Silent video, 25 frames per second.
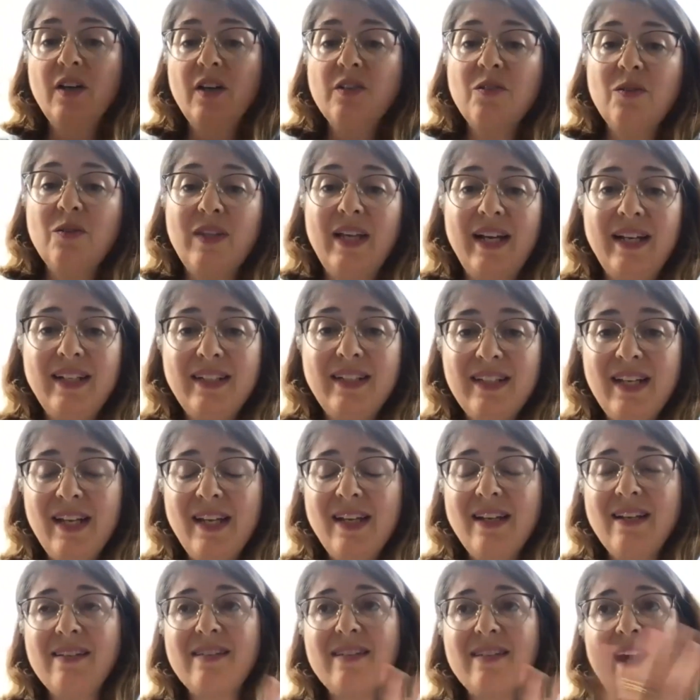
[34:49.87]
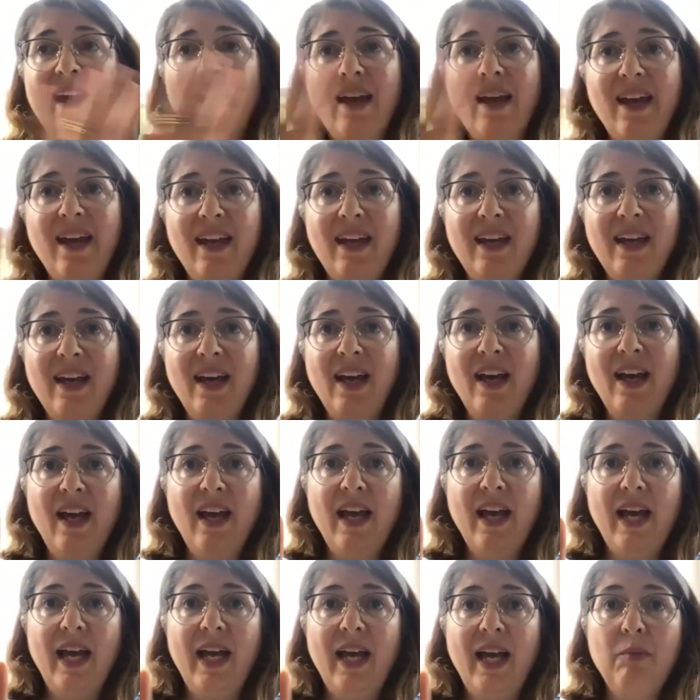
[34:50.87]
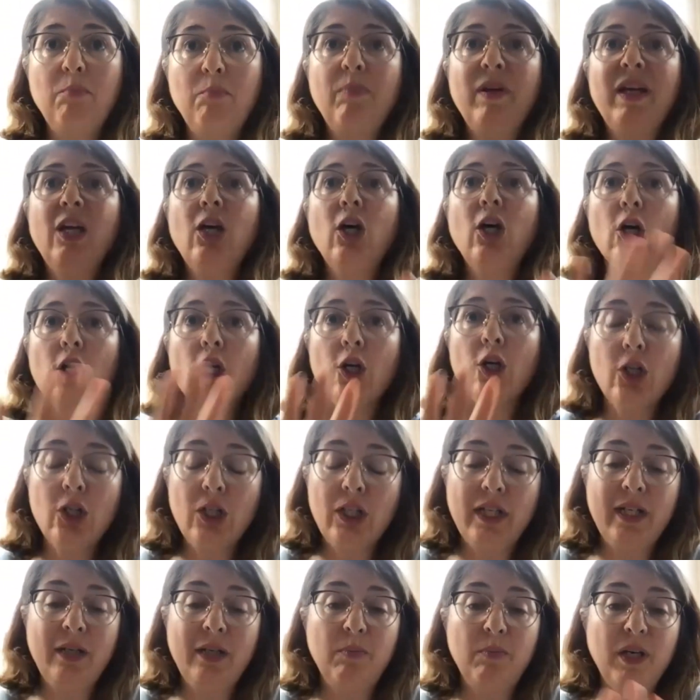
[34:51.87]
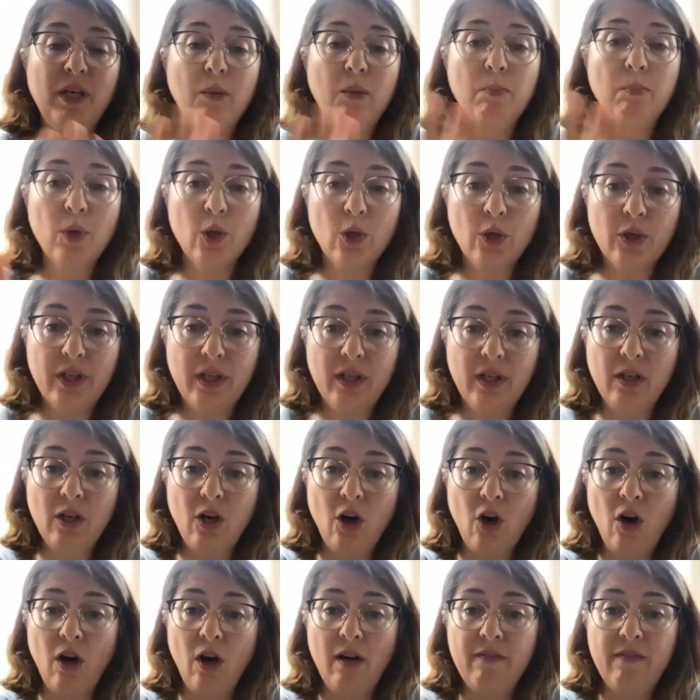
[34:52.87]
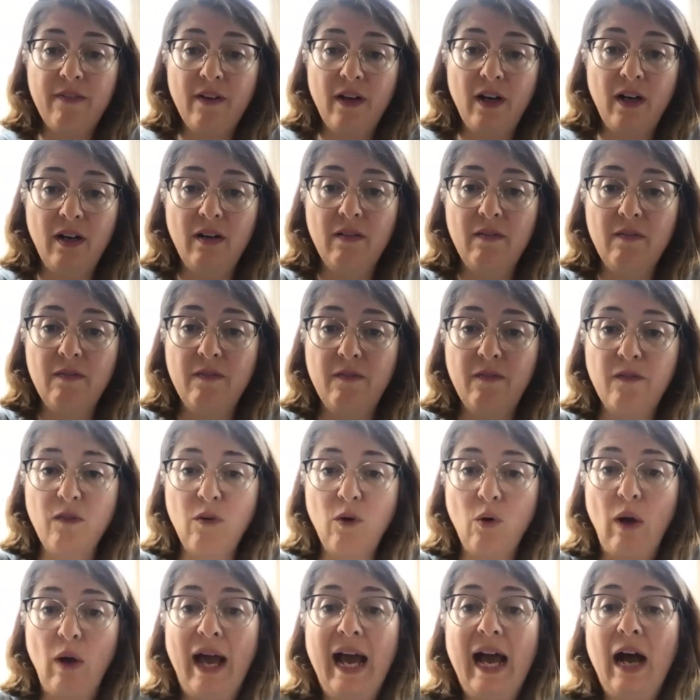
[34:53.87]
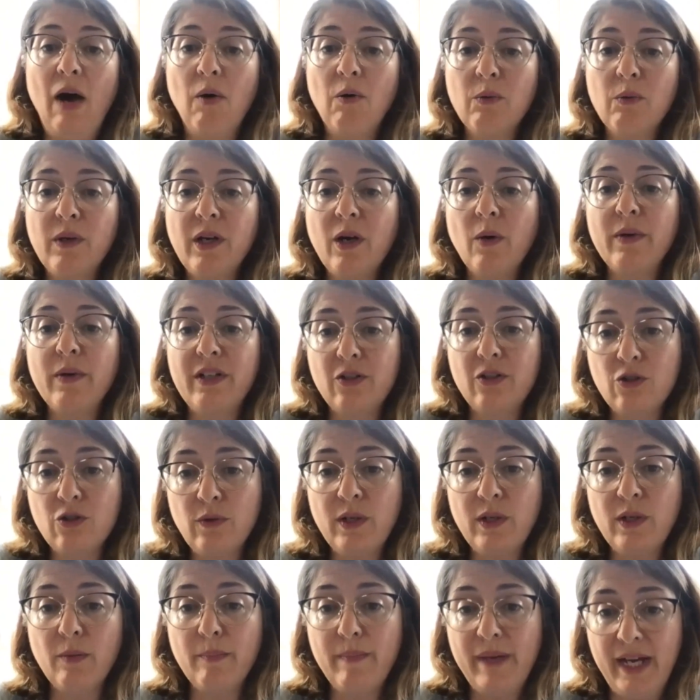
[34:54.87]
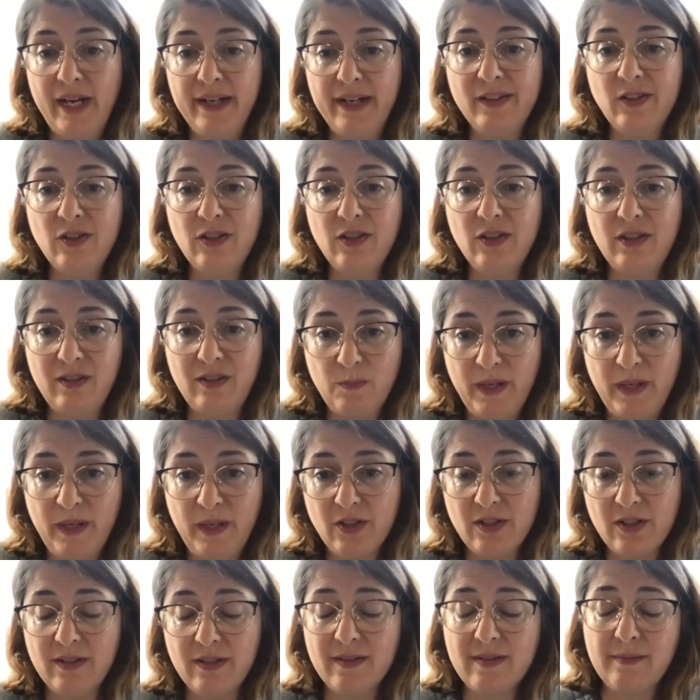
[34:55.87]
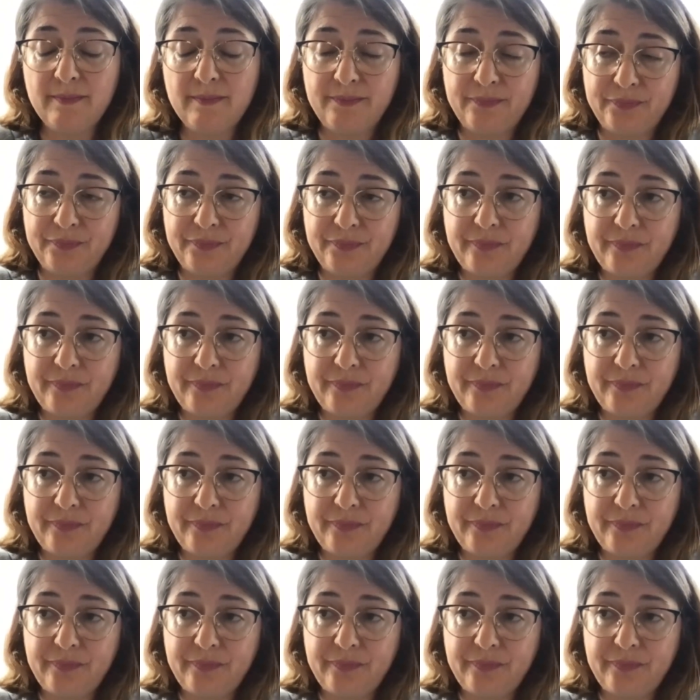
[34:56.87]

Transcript: So that takes a big hurdle and a big burden off of how are we going to treat or manage these patients.